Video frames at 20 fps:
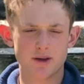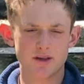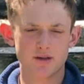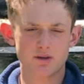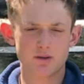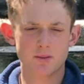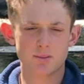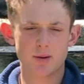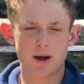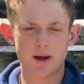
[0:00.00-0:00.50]

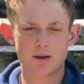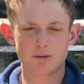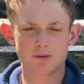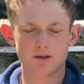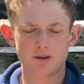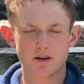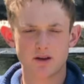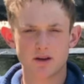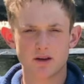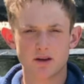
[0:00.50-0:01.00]
into a
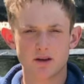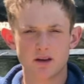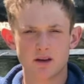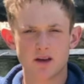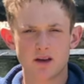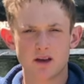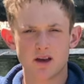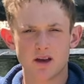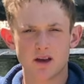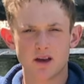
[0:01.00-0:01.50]
powder
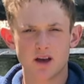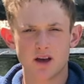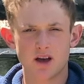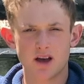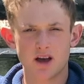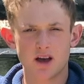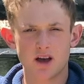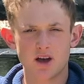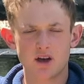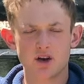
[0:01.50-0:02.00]

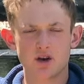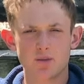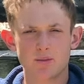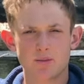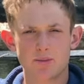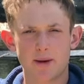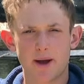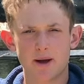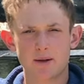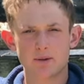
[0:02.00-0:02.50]
uh, herb
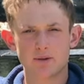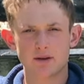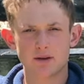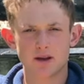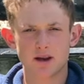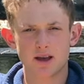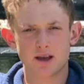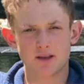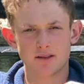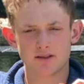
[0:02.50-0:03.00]
powder
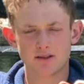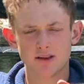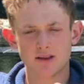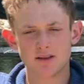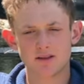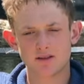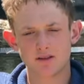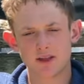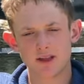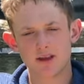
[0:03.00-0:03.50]
like a
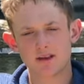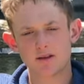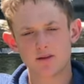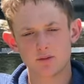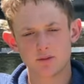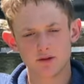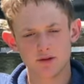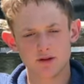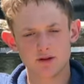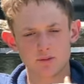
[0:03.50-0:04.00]
seasoning
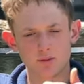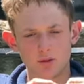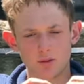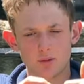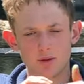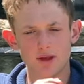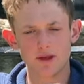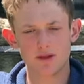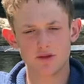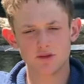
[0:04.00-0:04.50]
which is what
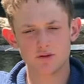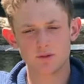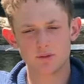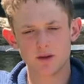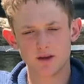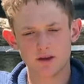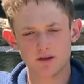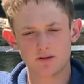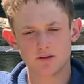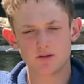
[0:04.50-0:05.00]
we do
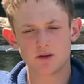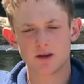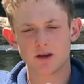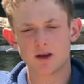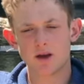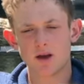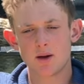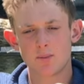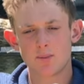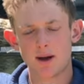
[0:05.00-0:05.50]
we
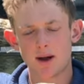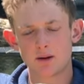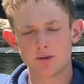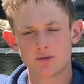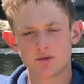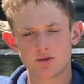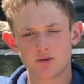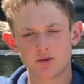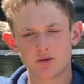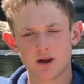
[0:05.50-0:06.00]

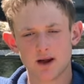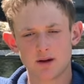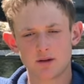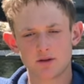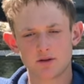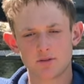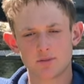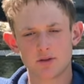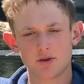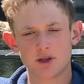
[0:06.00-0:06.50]
powder all
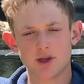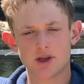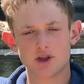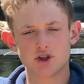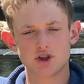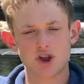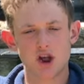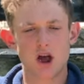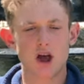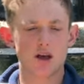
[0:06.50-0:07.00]
ours and put it in
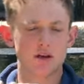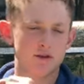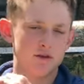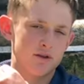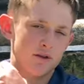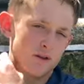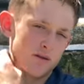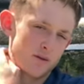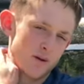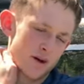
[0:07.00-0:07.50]
jars
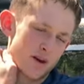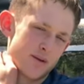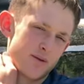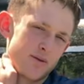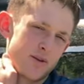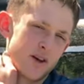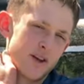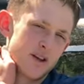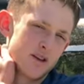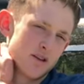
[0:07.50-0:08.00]
just for
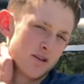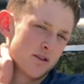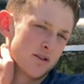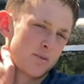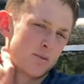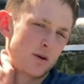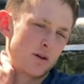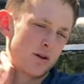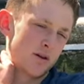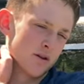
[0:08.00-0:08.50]
convenience
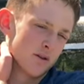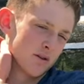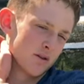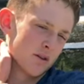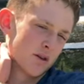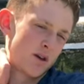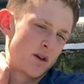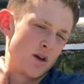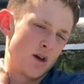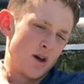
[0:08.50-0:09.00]
because
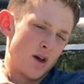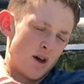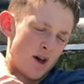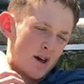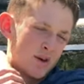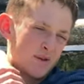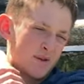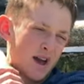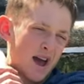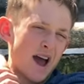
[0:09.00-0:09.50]

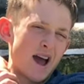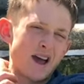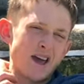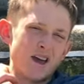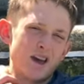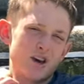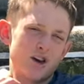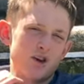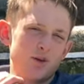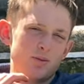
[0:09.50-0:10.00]
if you're
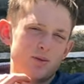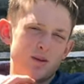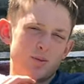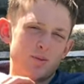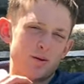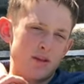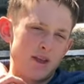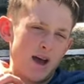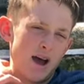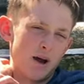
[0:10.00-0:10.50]
hanging herbs
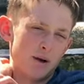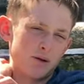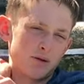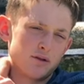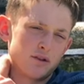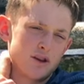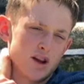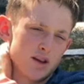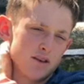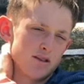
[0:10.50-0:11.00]
up in the
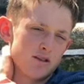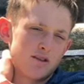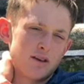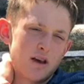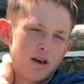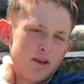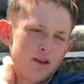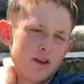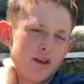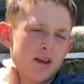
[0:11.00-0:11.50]
house chances
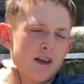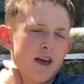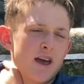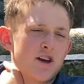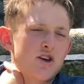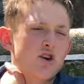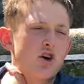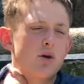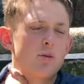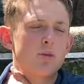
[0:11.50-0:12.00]
are they're going to get
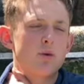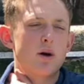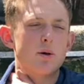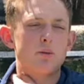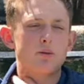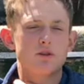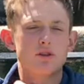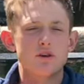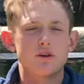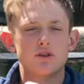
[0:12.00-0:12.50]

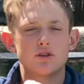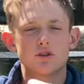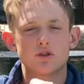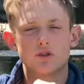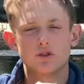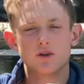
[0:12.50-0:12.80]
cobwebs on